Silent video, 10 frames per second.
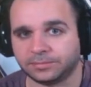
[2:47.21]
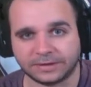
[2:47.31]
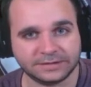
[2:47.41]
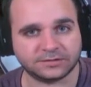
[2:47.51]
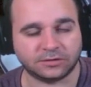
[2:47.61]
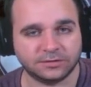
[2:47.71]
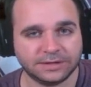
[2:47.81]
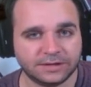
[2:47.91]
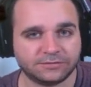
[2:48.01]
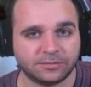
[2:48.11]
placed on
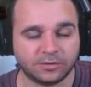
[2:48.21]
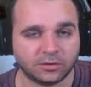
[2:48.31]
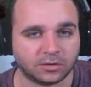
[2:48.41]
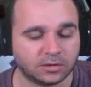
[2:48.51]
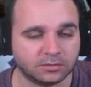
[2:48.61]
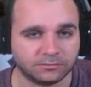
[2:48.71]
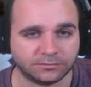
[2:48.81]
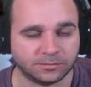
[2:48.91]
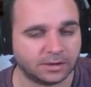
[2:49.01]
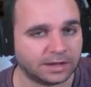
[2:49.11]
there from your
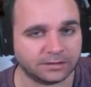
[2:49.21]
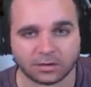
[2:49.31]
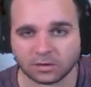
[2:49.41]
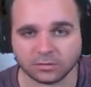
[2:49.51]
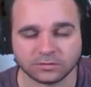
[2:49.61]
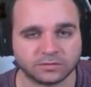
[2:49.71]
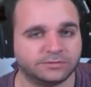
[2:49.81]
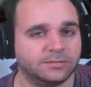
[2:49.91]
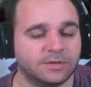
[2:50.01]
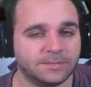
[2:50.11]
other ults or
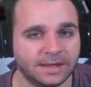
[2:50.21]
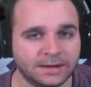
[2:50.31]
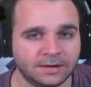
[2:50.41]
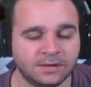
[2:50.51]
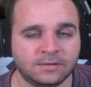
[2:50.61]
from your main.